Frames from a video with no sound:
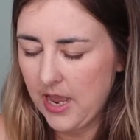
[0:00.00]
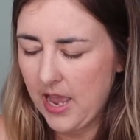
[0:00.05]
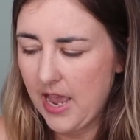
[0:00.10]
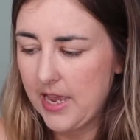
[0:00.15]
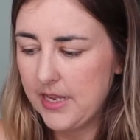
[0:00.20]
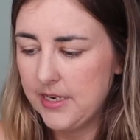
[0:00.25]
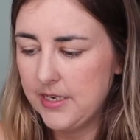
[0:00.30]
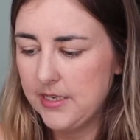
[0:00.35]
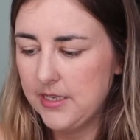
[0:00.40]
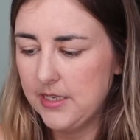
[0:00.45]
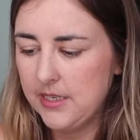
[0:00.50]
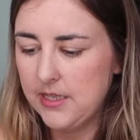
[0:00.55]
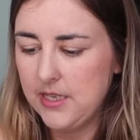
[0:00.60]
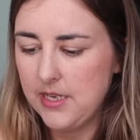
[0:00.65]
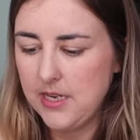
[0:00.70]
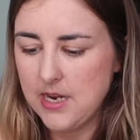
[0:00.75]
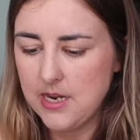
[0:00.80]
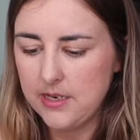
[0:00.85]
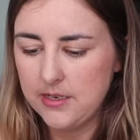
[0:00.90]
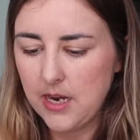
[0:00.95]
and
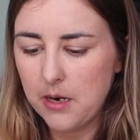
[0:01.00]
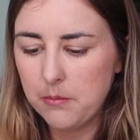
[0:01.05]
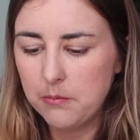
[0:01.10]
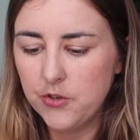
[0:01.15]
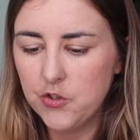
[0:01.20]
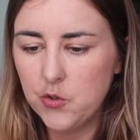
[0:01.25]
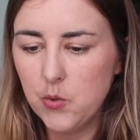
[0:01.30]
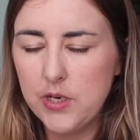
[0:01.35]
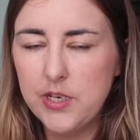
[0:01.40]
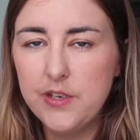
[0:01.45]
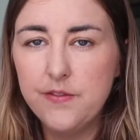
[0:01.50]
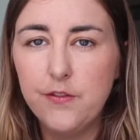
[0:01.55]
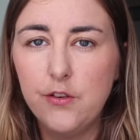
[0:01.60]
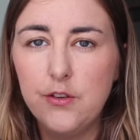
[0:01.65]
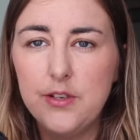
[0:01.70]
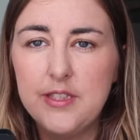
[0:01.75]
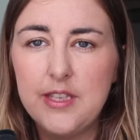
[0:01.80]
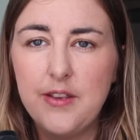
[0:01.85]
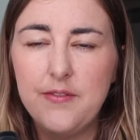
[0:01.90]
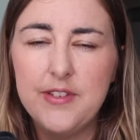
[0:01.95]
the Tamron
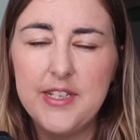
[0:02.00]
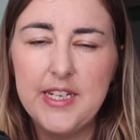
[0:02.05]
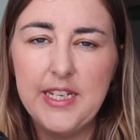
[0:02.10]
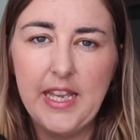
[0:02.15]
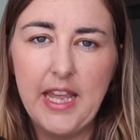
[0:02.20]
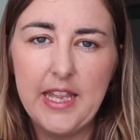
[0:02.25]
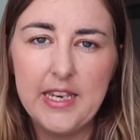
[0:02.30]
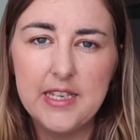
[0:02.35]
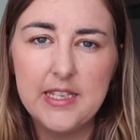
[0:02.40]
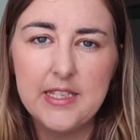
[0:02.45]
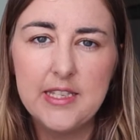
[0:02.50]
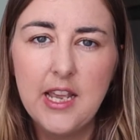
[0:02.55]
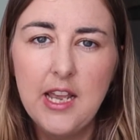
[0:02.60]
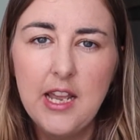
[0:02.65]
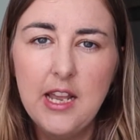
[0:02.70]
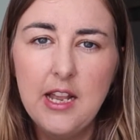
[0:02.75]
24-70 lens.